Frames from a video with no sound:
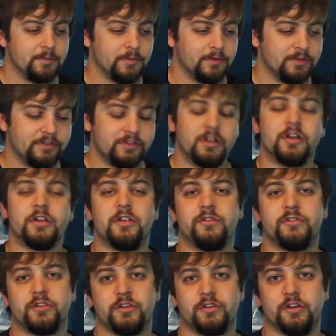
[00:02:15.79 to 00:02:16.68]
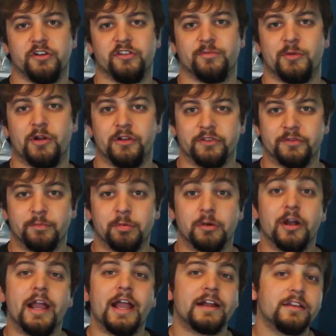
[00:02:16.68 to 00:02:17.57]
start using curveballs.
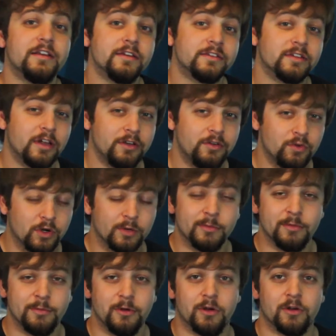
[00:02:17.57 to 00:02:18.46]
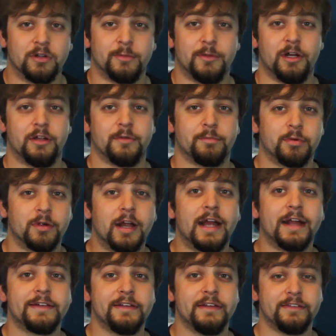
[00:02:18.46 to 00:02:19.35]
Practice on normal Pokemon,
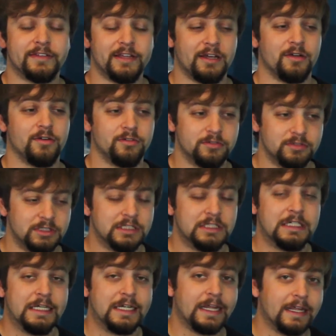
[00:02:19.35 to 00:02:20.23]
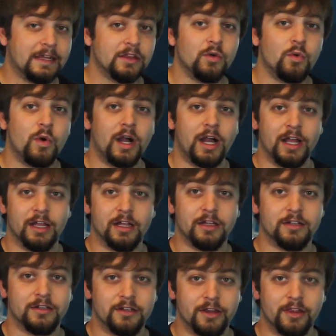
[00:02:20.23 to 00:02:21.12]
practice out in the
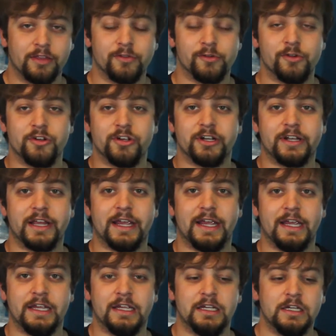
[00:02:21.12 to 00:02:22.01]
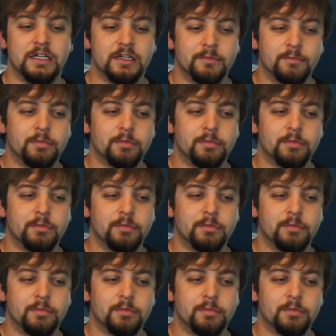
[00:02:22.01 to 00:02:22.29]
wild through your day,